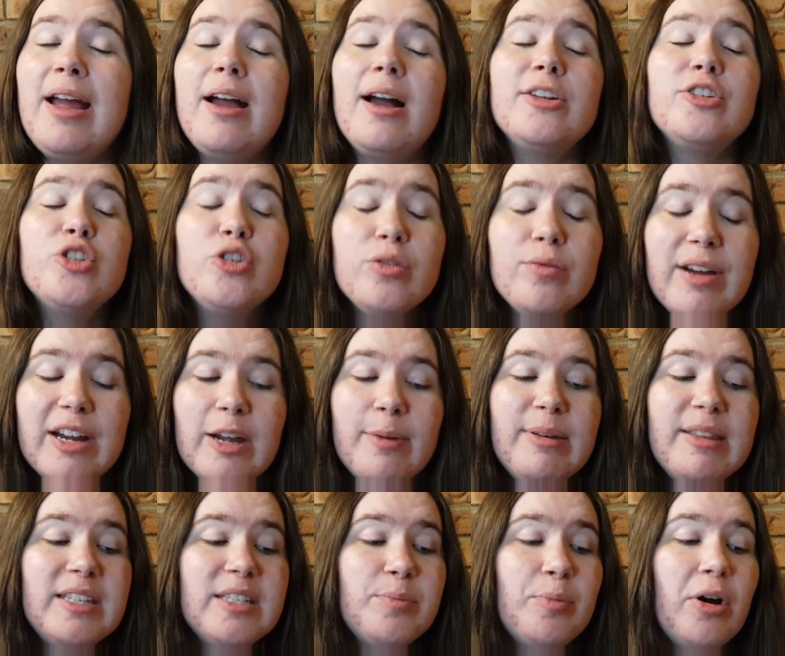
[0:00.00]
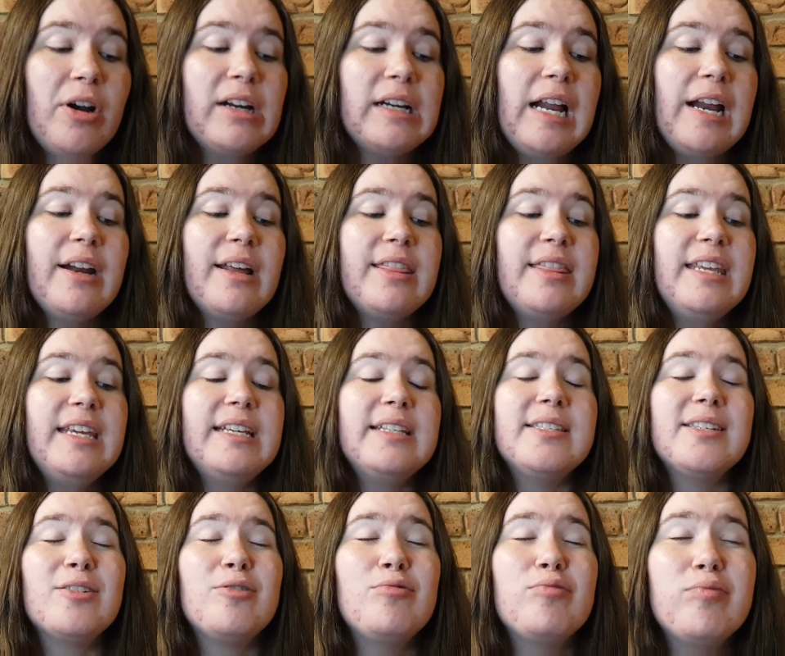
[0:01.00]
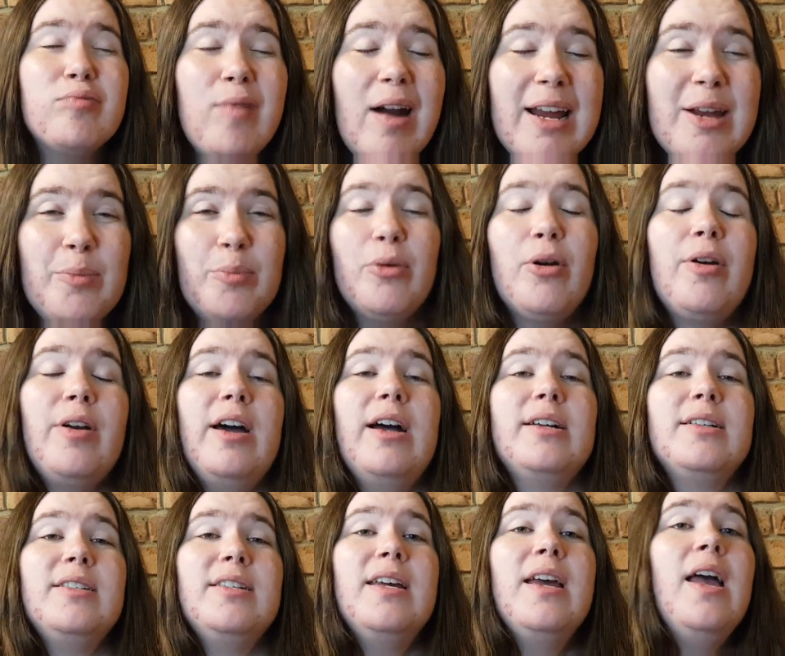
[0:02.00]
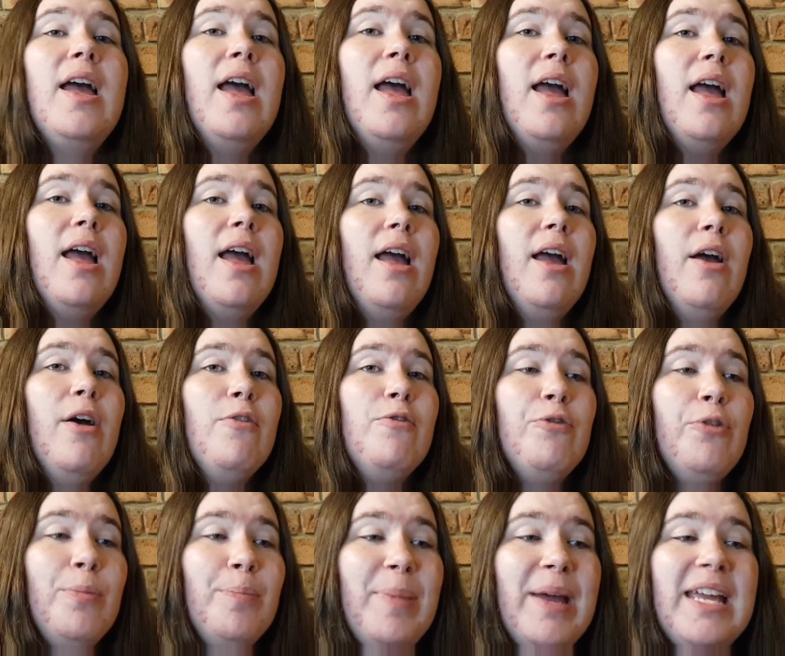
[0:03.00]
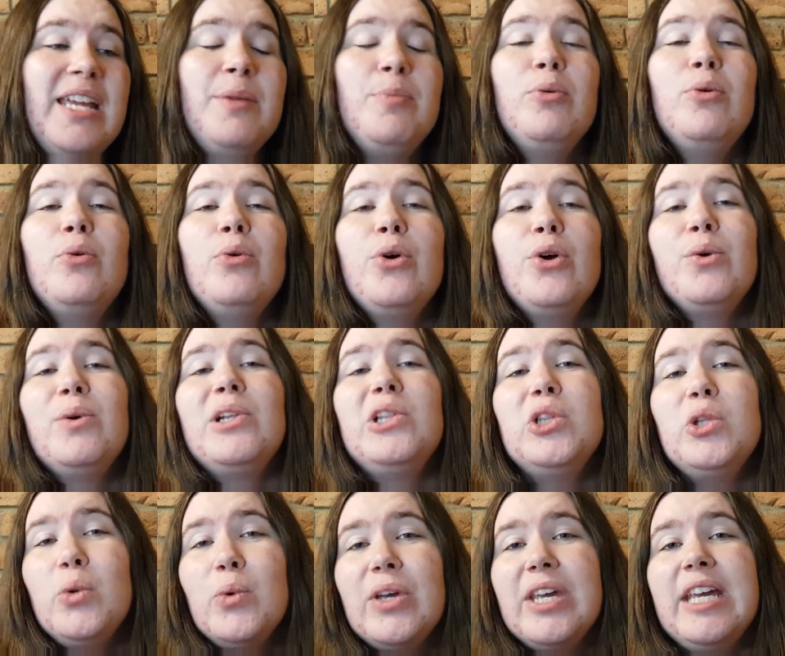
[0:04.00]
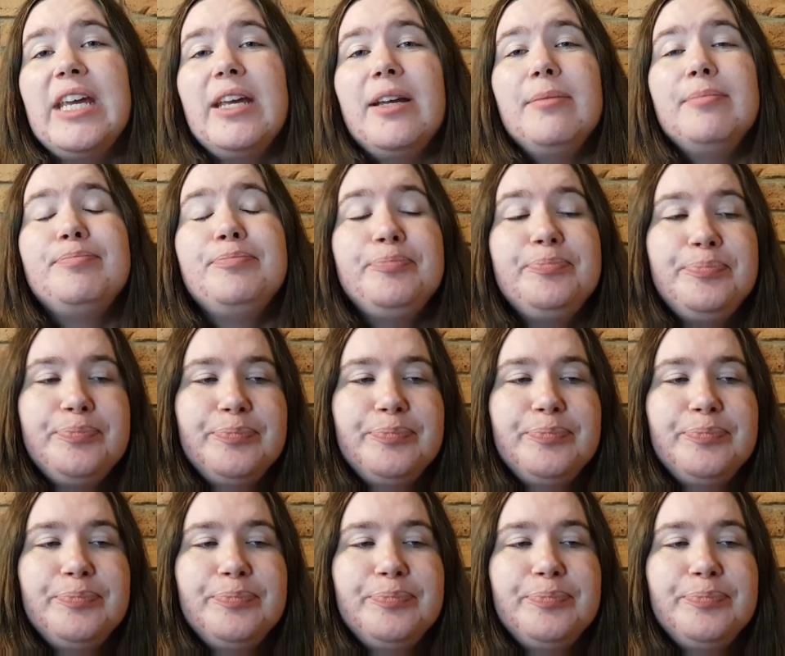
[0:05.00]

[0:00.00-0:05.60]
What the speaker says: I do recommend this product, and I think it's a great product for people who are looking